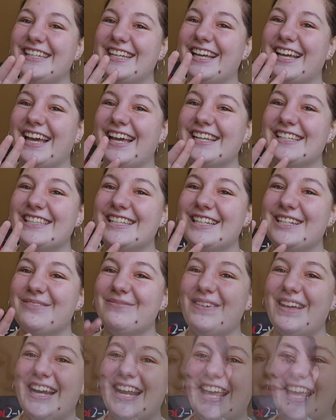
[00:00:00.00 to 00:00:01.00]
See you guys
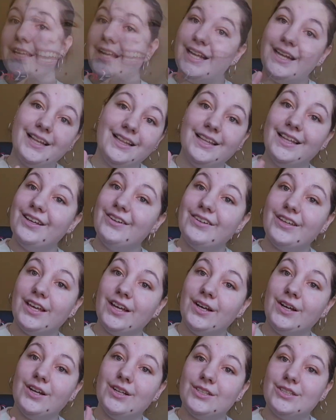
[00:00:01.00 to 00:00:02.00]
in a minute. Hello,
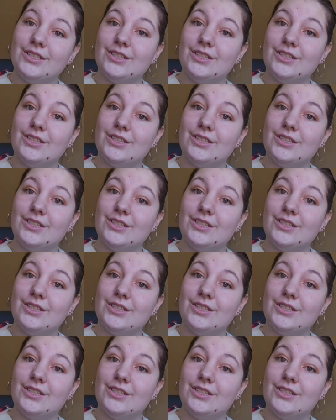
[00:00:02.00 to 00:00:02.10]
y'all.